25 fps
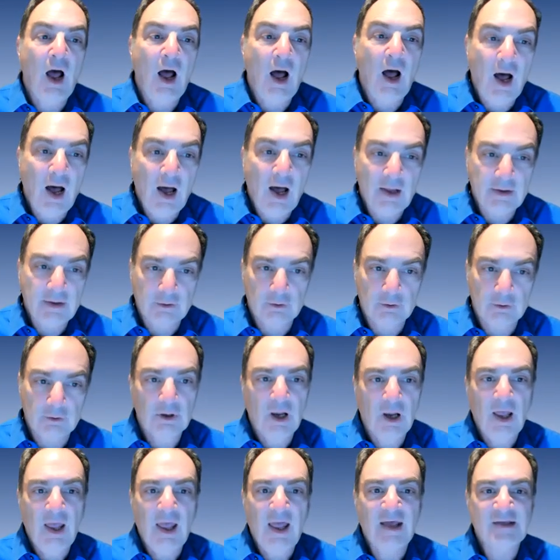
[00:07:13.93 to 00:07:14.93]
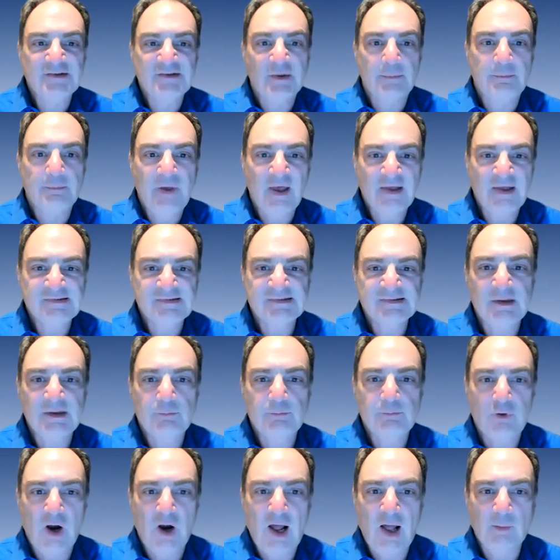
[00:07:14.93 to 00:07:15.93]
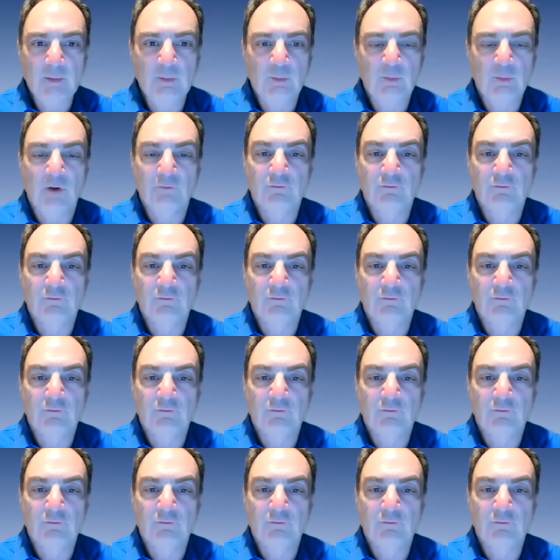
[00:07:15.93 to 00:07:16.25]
Otter has a pesky problem